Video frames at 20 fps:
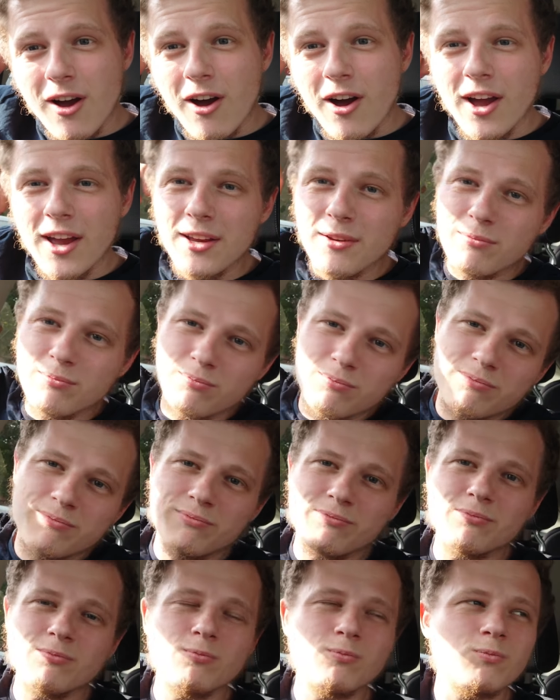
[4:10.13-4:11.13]
I
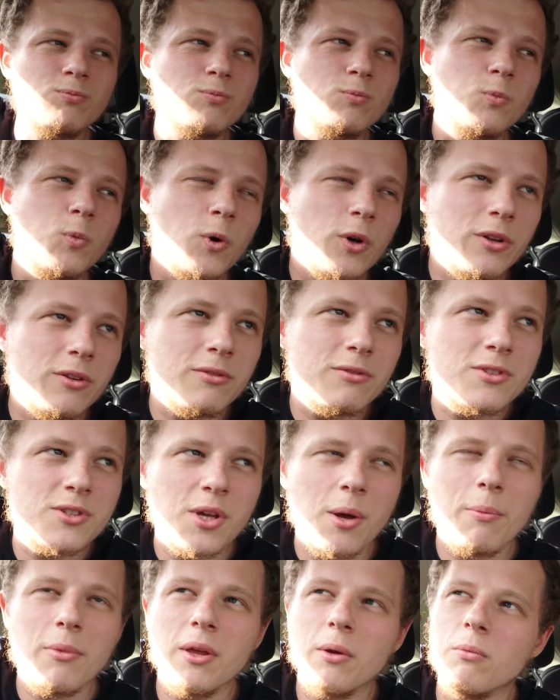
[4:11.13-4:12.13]
want
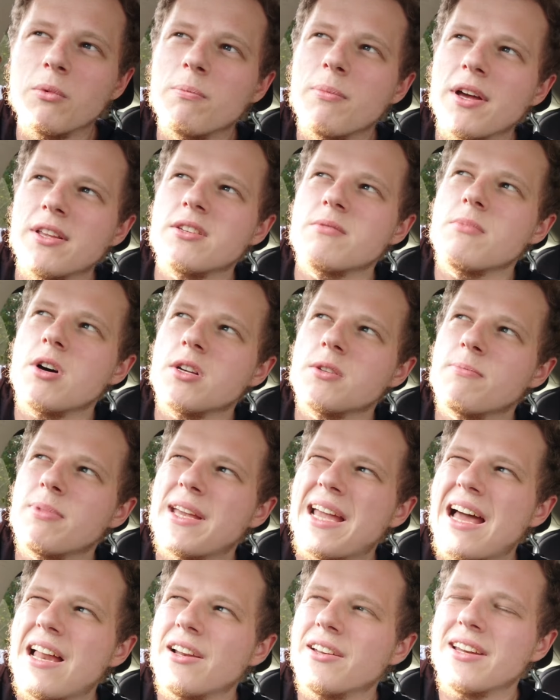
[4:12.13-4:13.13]
something with better miles
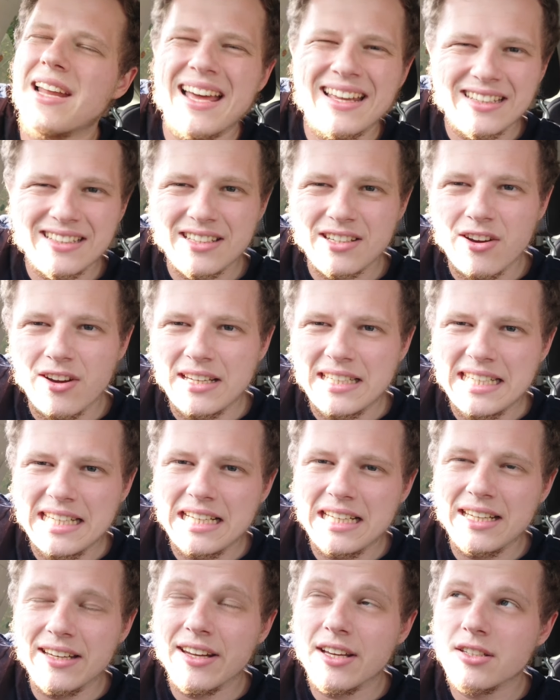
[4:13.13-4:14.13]
per gallon and
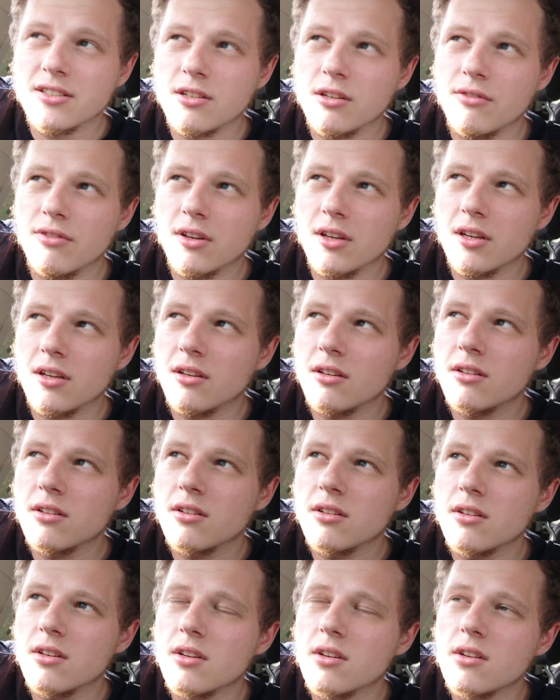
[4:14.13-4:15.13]
ideally an SUV.
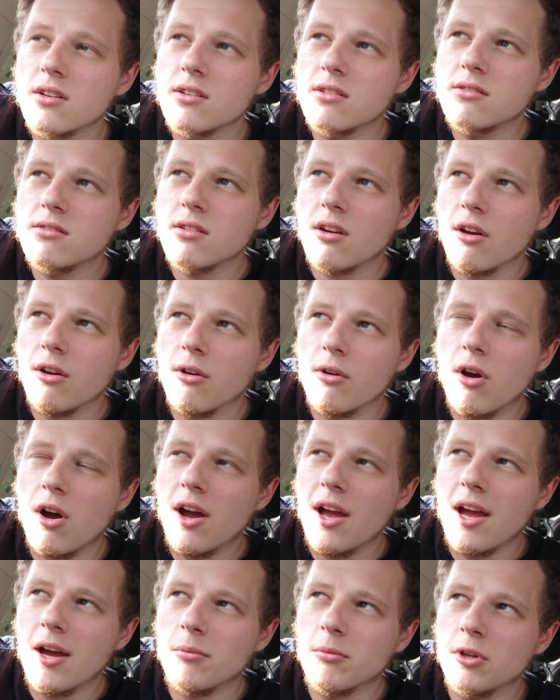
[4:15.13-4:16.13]
So
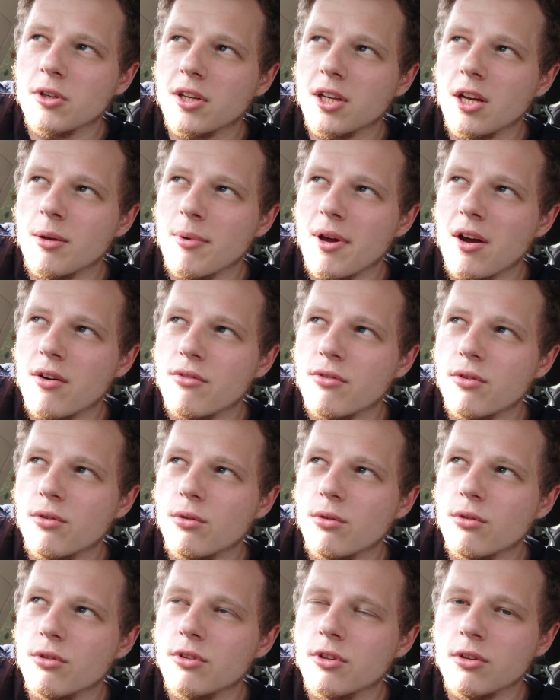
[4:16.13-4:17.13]
I am looking about
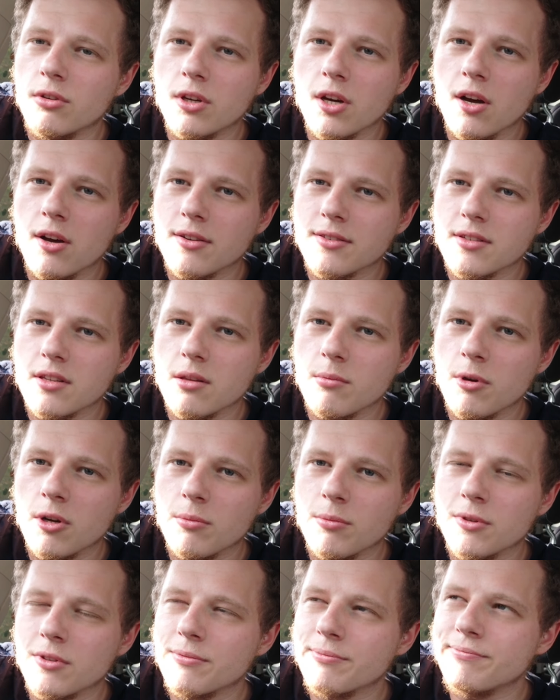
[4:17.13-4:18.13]
for new cars at the
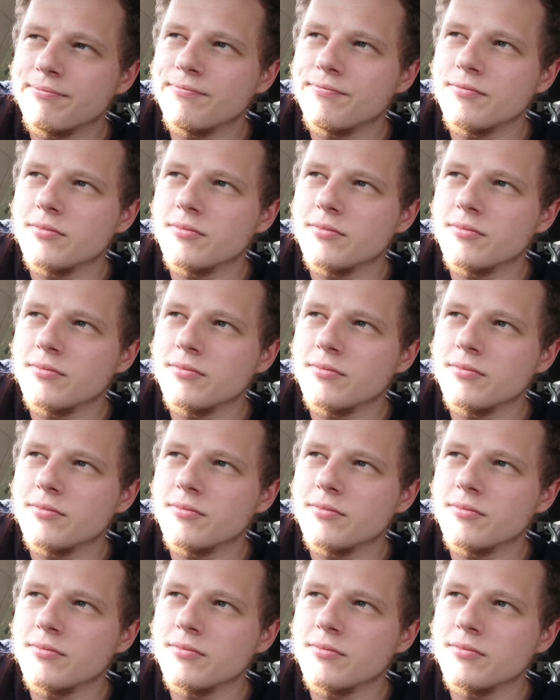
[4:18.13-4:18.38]
moment.